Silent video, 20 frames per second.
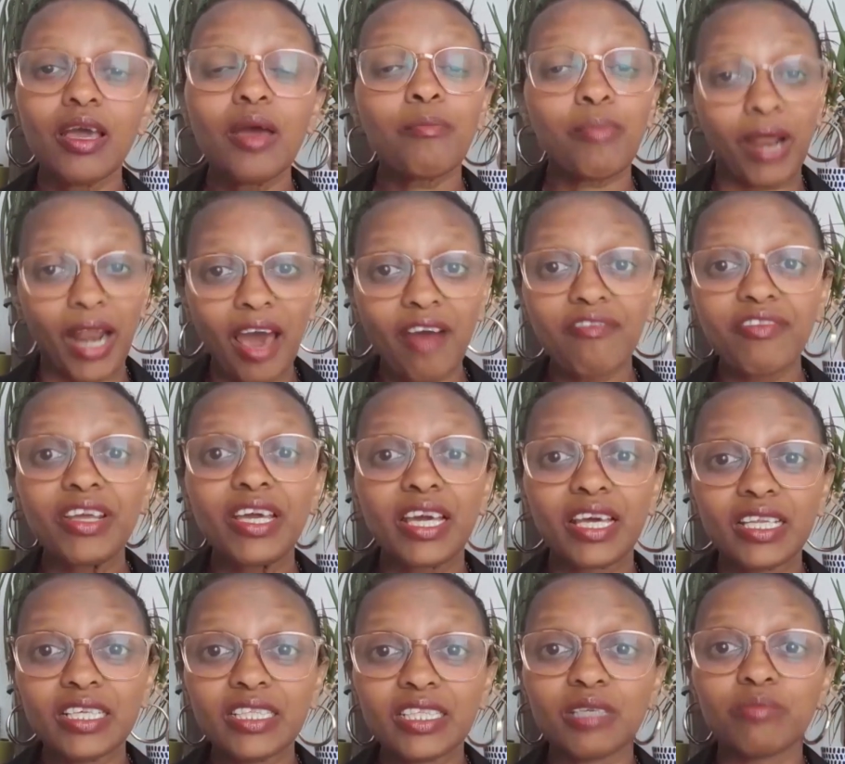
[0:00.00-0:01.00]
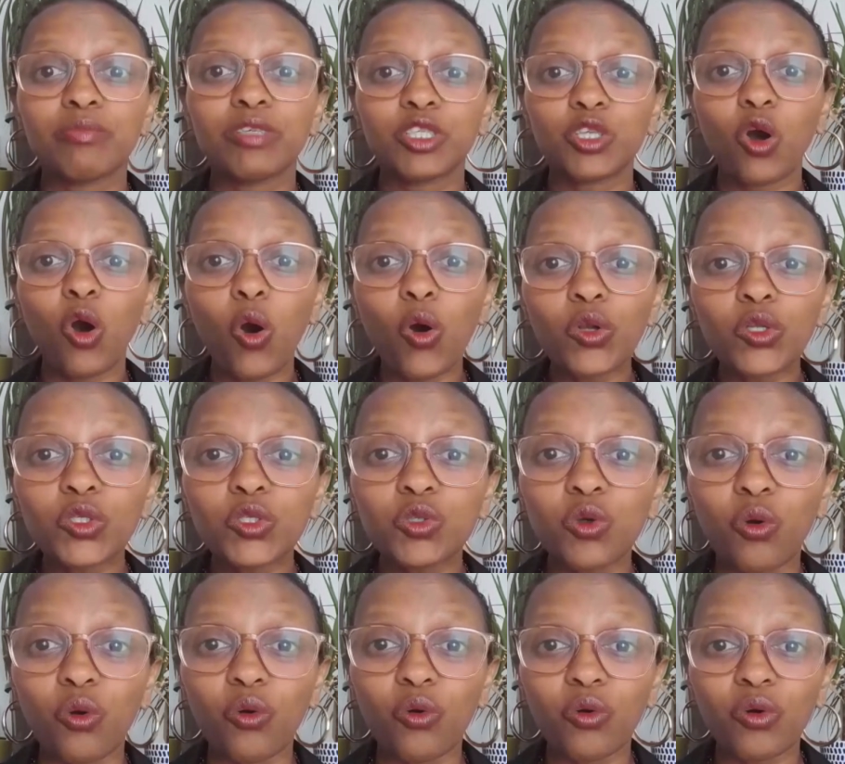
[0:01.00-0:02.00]
Pan-Africanism is
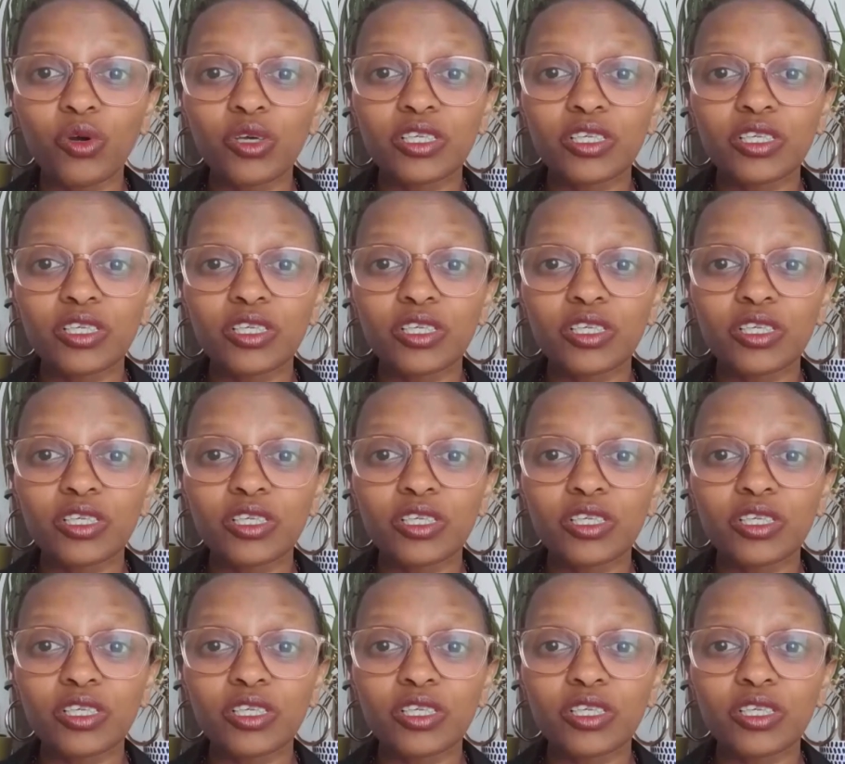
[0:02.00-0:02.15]
also